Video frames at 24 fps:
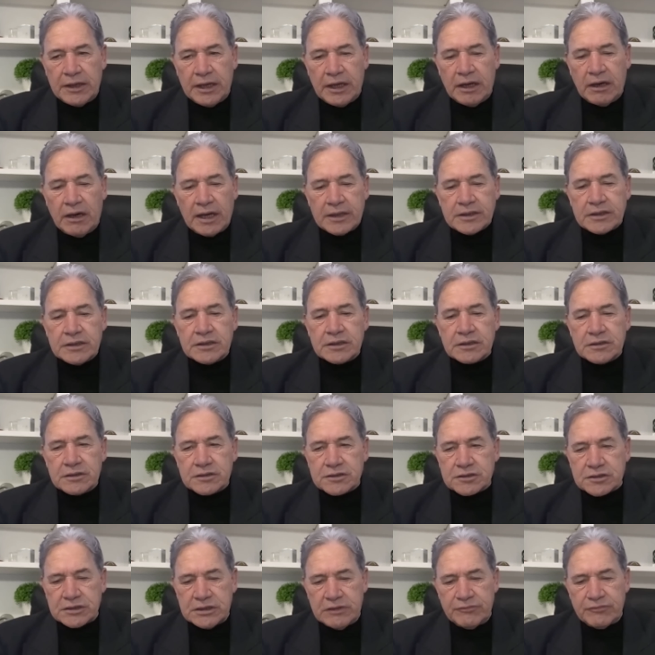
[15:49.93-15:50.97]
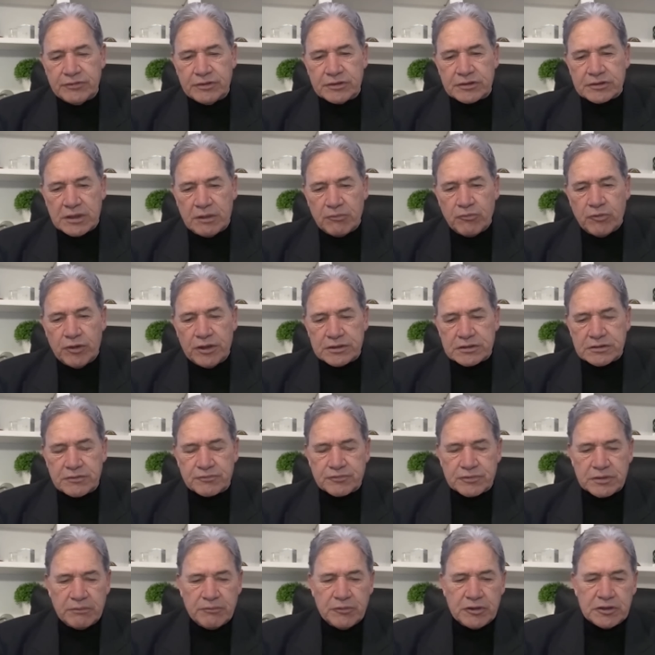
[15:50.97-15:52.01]
Now, I can conceive in some ways
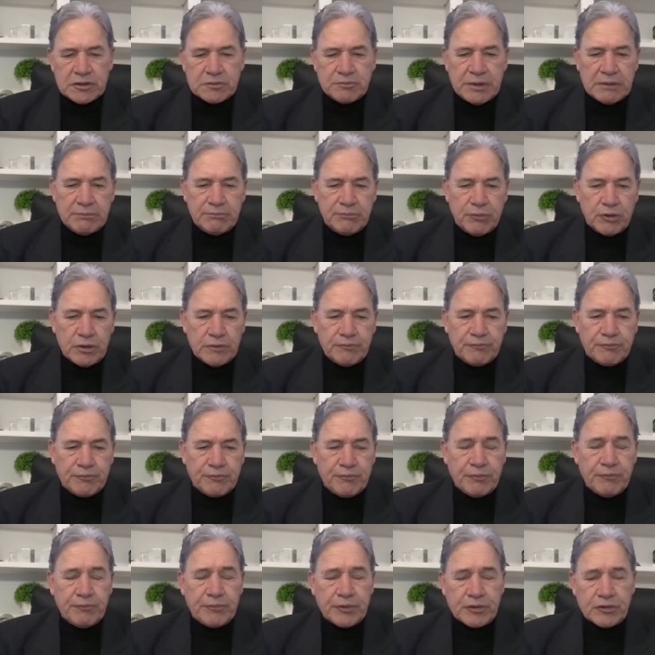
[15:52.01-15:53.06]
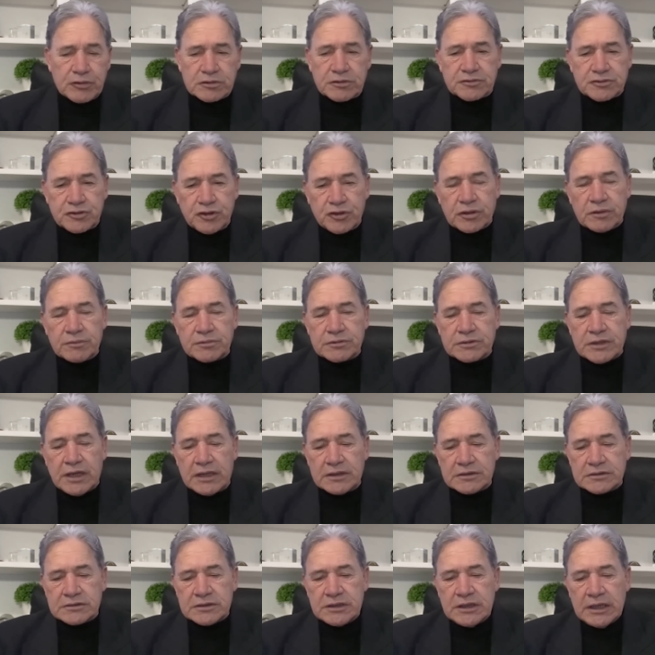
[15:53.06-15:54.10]
if someone's being bullied in the
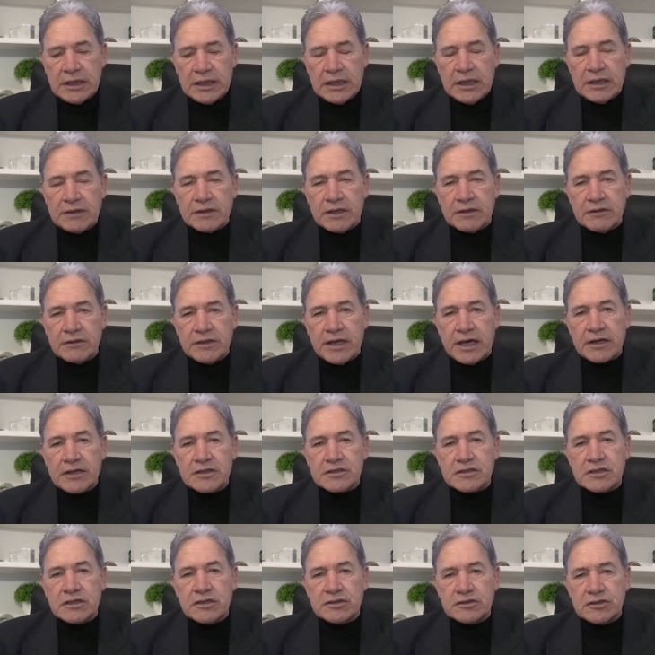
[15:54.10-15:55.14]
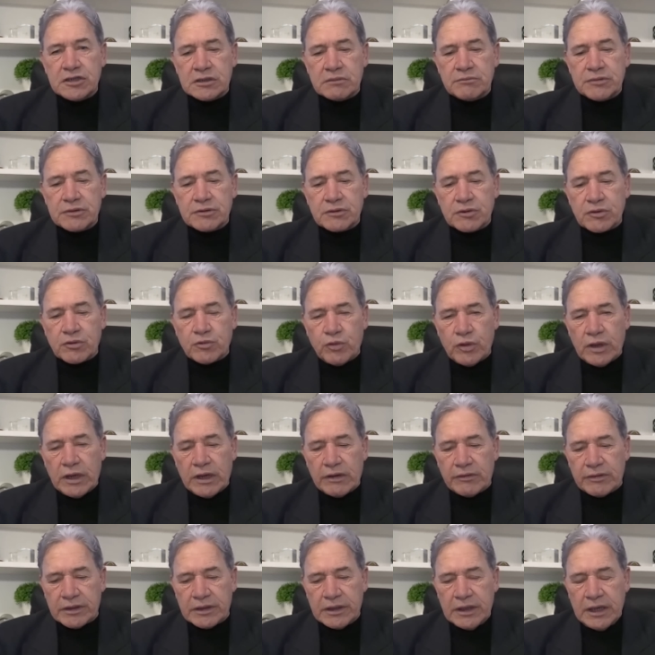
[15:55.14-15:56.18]
circumstance, then that is a legitimate
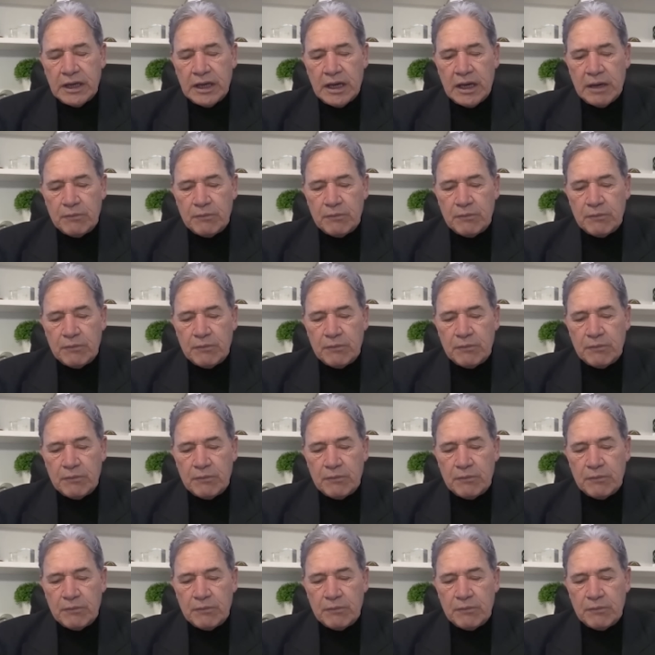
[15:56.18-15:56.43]
inquiry.